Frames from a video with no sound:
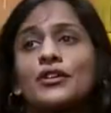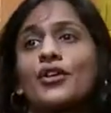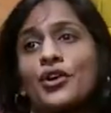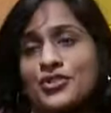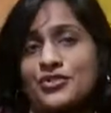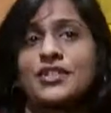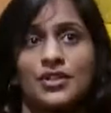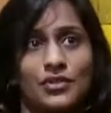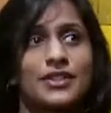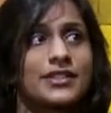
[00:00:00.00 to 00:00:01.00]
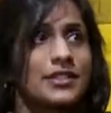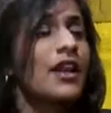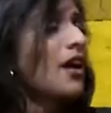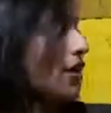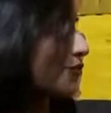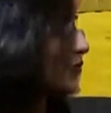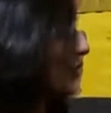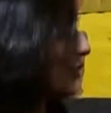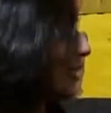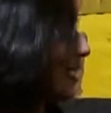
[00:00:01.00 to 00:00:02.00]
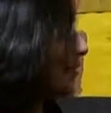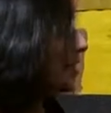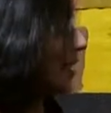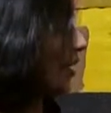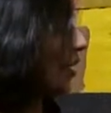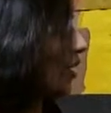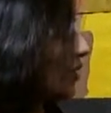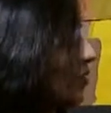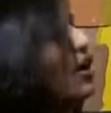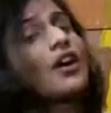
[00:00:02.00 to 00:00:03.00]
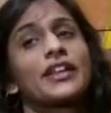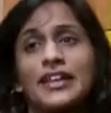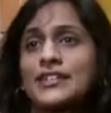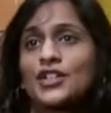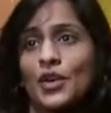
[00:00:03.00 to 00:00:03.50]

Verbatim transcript: a larger series of photographs that are calling into